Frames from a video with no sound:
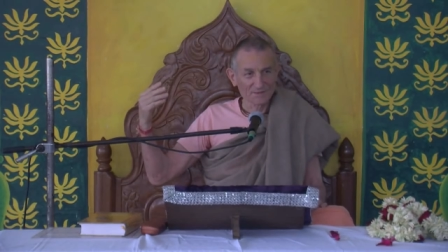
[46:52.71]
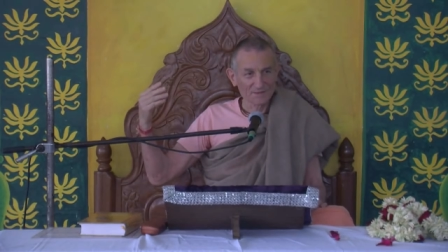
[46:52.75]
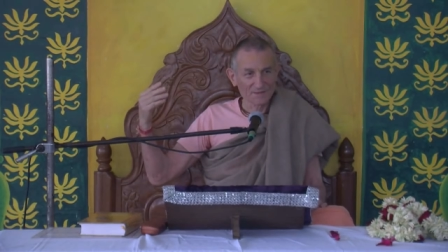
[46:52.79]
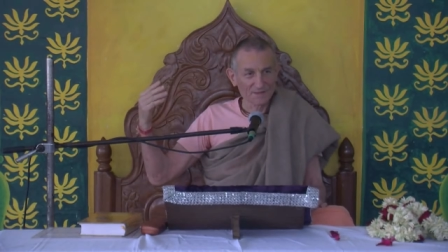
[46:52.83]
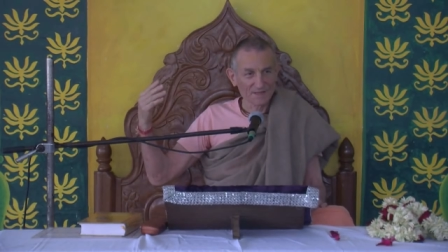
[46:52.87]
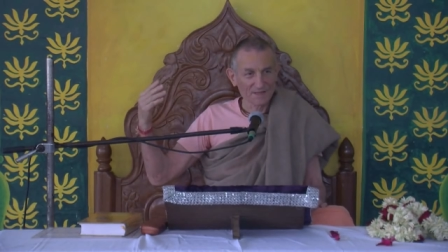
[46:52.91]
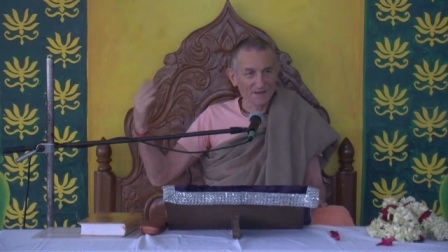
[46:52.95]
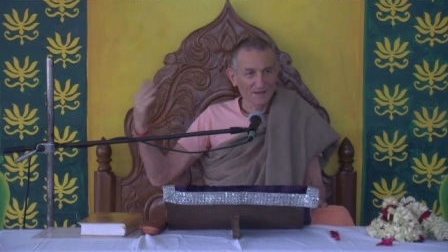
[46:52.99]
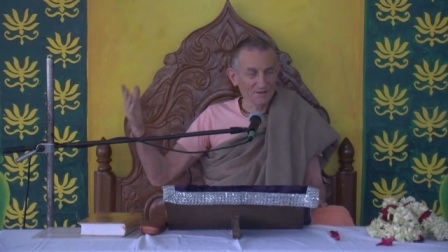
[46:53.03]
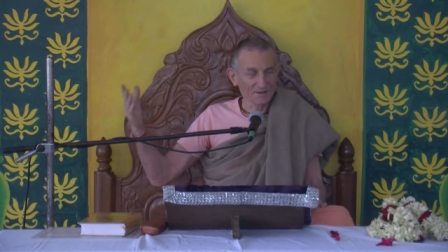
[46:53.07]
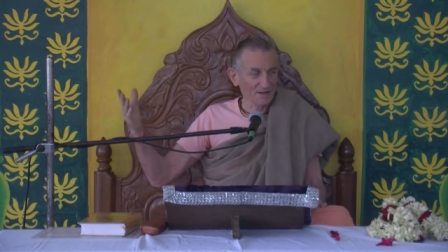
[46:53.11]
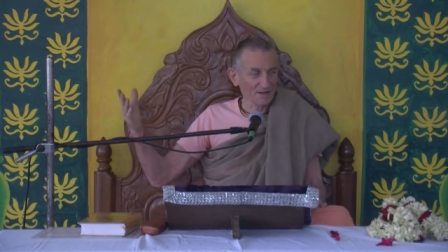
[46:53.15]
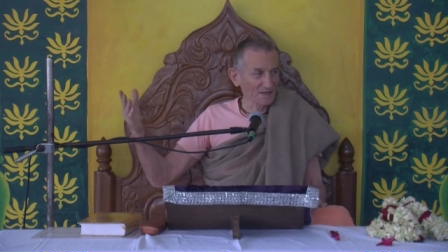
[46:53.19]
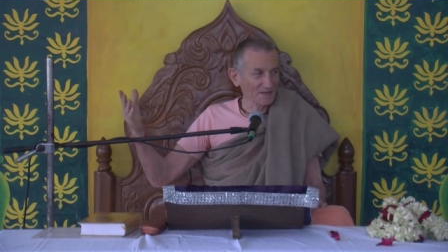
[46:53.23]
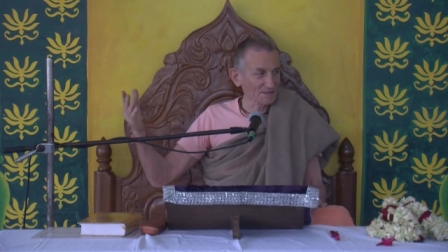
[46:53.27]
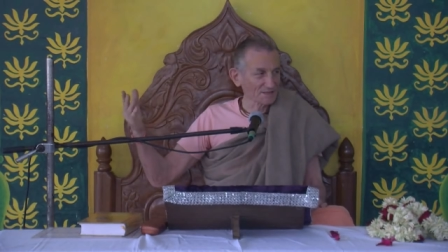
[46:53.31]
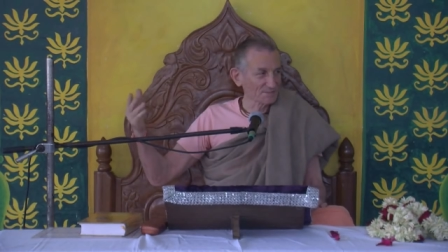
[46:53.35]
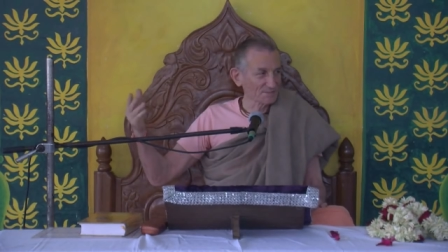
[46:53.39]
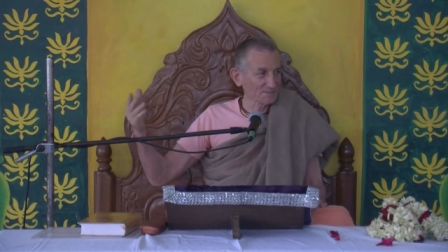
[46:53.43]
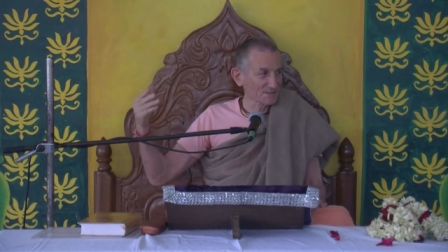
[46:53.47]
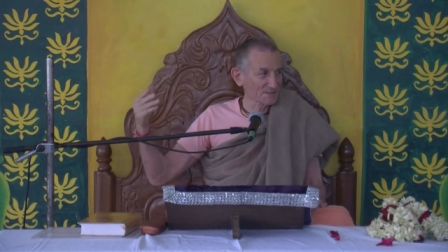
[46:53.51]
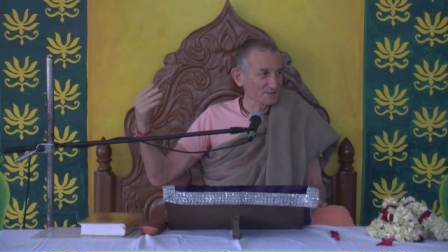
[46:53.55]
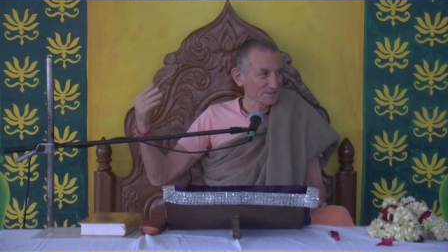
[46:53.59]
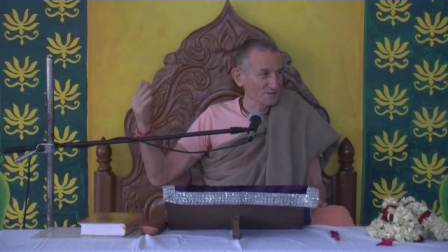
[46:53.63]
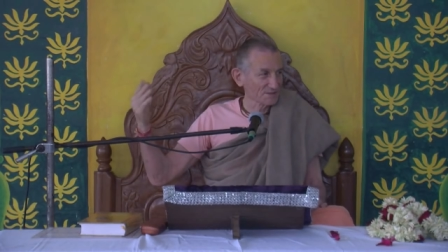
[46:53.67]
Without
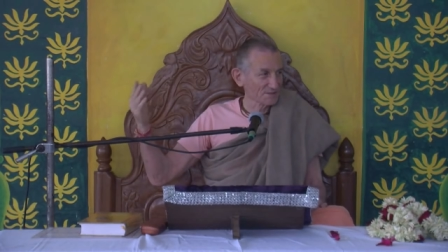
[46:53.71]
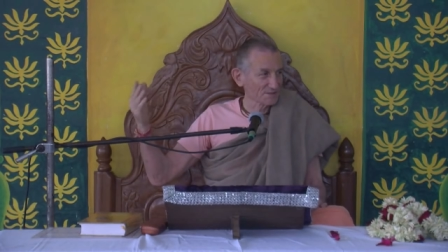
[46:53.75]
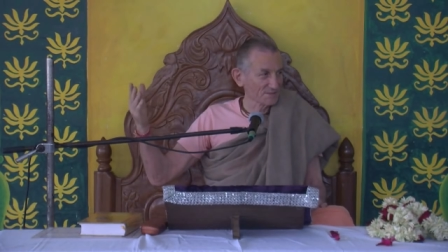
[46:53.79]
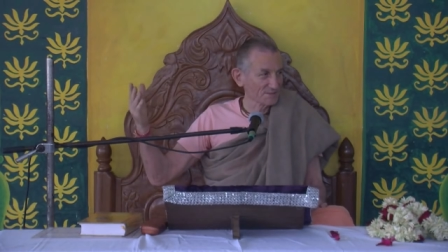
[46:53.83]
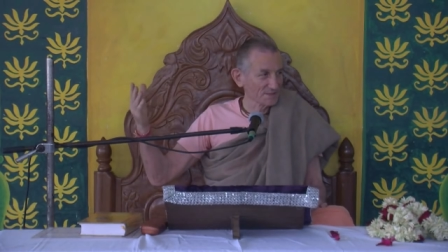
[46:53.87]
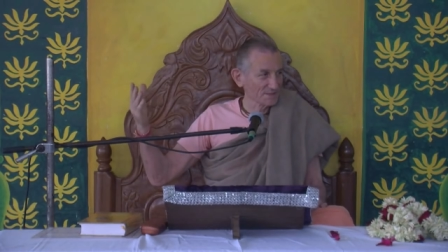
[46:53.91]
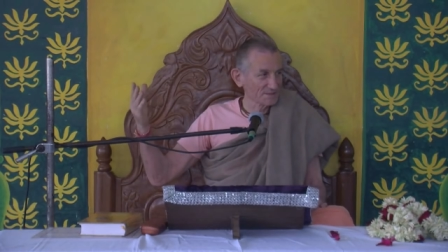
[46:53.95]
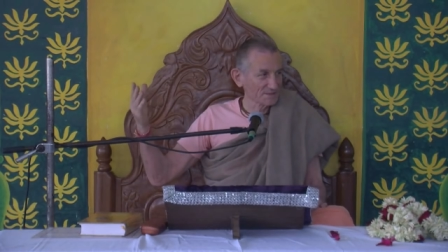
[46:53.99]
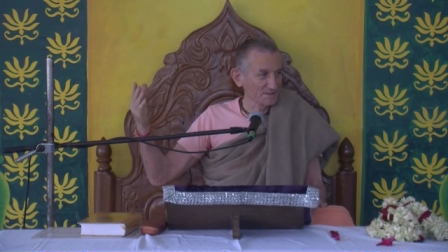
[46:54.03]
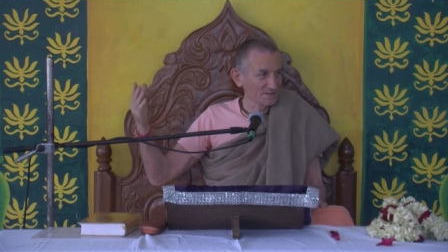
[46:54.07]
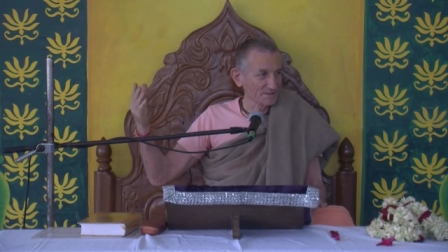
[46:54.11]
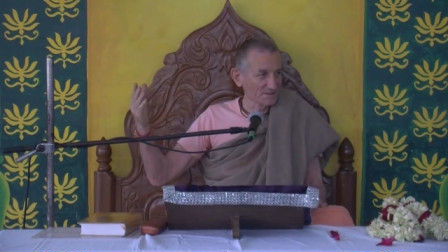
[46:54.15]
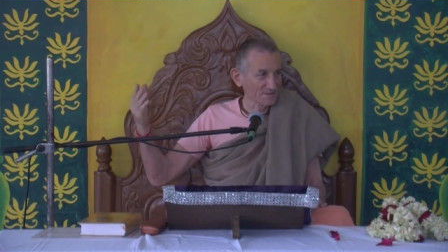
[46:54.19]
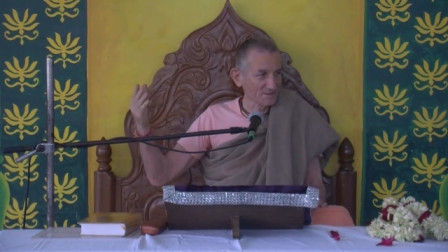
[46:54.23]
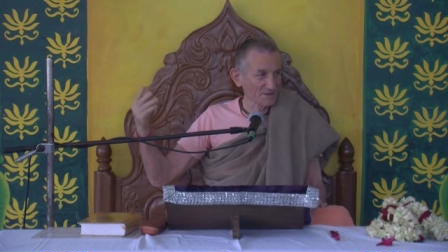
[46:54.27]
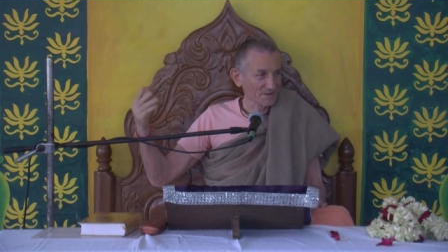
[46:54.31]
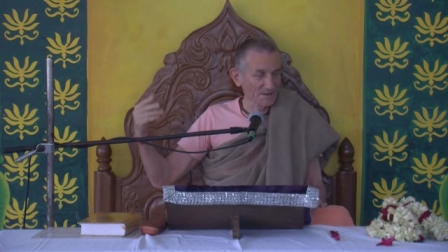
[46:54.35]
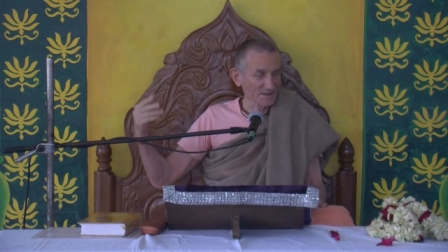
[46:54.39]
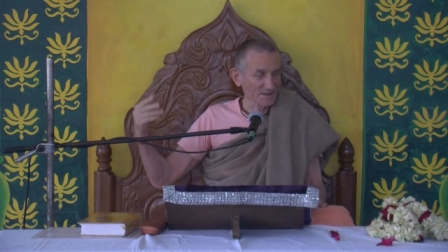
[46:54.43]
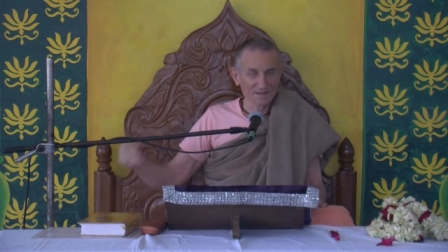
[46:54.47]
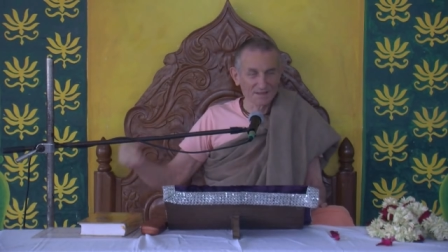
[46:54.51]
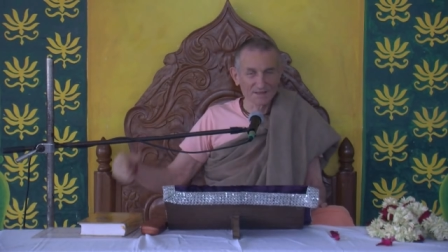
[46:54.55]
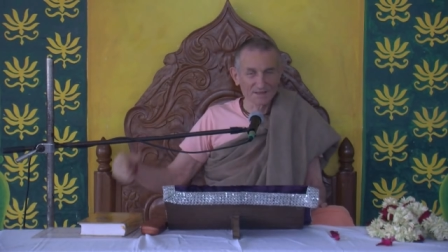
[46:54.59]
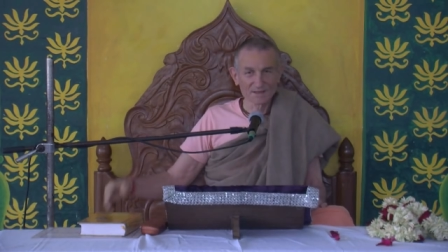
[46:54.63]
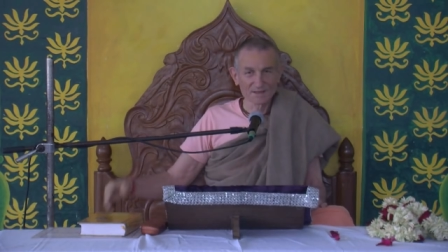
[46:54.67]
Lakshmi, there's no meaning to
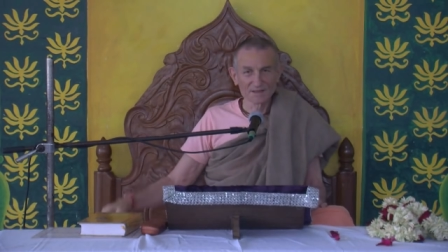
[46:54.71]
Narayana.